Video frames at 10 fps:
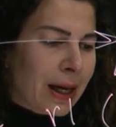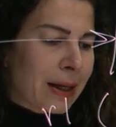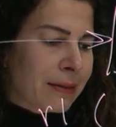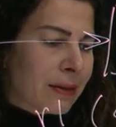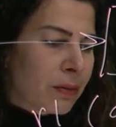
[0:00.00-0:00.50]

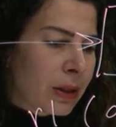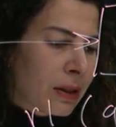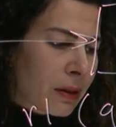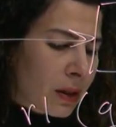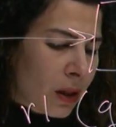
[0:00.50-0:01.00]
And when
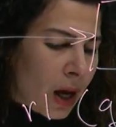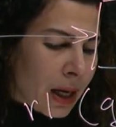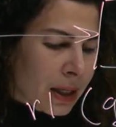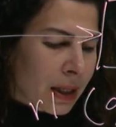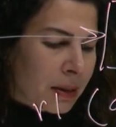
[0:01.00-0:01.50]
the
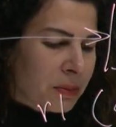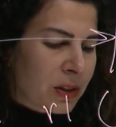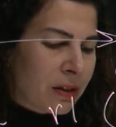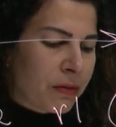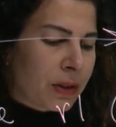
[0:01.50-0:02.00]
clock
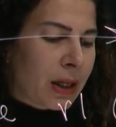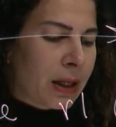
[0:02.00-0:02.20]
comes, if